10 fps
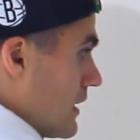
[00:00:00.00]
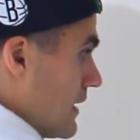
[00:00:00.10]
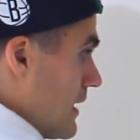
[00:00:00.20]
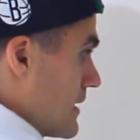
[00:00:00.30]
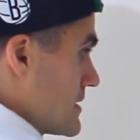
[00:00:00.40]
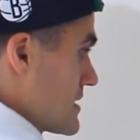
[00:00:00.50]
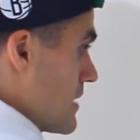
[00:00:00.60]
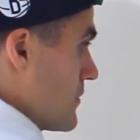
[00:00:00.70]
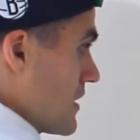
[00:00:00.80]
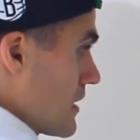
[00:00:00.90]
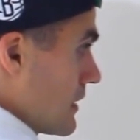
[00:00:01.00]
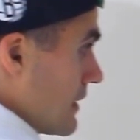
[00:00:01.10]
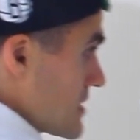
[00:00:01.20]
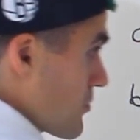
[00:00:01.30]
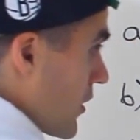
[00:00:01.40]
again, same thing.
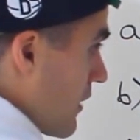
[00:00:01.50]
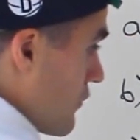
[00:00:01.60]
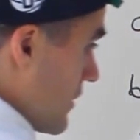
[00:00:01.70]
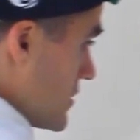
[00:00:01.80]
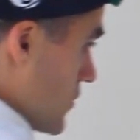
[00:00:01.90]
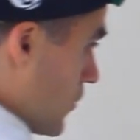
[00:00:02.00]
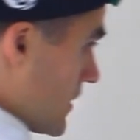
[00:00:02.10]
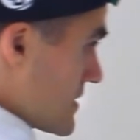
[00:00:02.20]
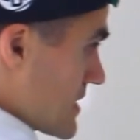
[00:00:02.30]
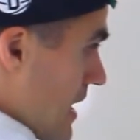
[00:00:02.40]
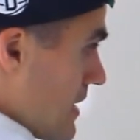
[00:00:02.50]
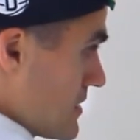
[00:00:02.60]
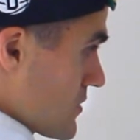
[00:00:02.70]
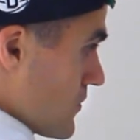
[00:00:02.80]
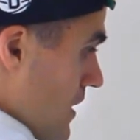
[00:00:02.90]
Let's bring everything to one side.
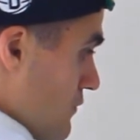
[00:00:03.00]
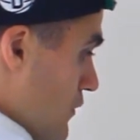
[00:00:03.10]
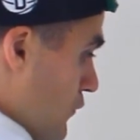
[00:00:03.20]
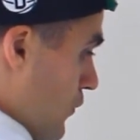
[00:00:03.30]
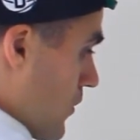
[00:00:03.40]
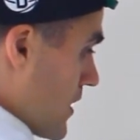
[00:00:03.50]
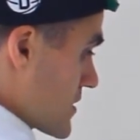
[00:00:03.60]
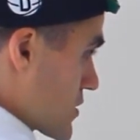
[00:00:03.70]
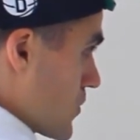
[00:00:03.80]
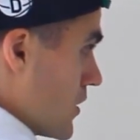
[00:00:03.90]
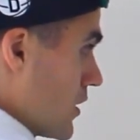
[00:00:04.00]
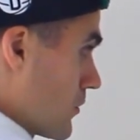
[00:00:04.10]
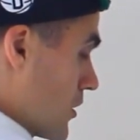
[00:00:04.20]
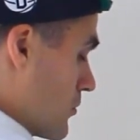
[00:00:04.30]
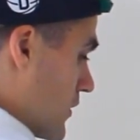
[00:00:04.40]
So we have the 4x squared here.
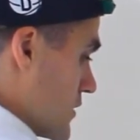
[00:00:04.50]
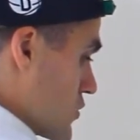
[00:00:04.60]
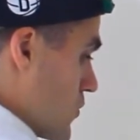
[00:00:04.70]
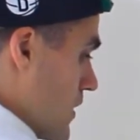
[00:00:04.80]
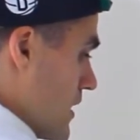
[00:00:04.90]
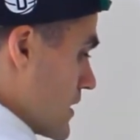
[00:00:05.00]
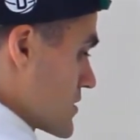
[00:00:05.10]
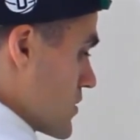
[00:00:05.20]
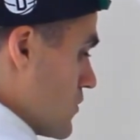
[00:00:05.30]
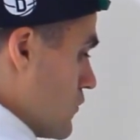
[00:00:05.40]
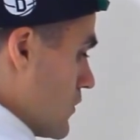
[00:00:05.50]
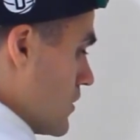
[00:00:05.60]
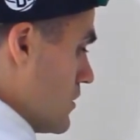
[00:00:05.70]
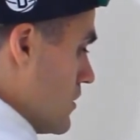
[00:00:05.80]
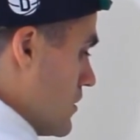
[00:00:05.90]
I'm going to bring the 20x
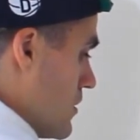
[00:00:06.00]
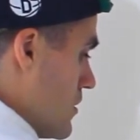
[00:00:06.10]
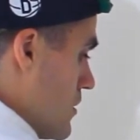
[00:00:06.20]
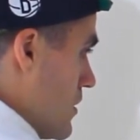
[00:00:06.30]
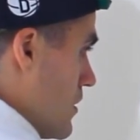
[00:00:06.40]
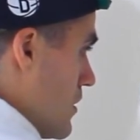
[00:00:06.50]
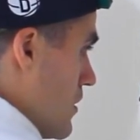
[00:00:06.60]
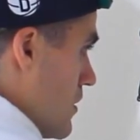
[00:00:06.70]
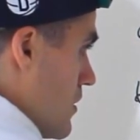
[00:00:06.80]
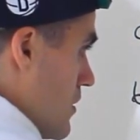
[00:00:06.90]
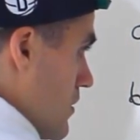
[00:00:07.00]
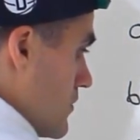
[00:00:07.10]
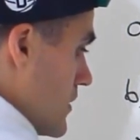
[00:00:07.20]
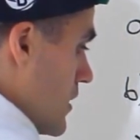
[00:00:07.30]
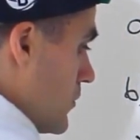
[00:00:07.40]
over.
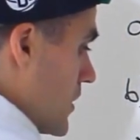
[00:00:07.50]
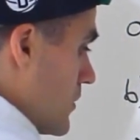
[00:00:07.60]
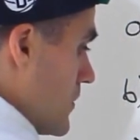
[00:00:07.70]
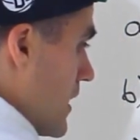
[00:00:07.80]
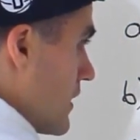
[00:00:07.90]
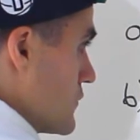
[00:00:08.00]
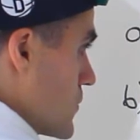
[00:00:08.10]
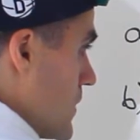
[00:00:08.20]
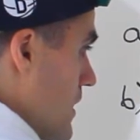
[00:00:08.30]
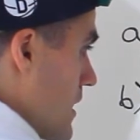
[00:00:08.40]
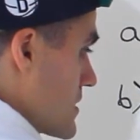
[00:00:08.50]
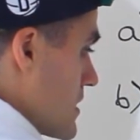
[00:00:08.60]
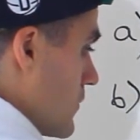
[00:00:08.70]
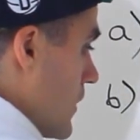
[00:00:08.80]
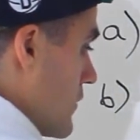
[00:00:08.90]
That'll become negative 20x.
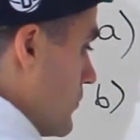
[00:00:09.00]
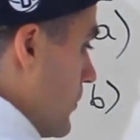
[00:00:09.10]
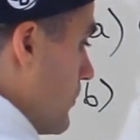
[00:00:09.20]
Then we'll have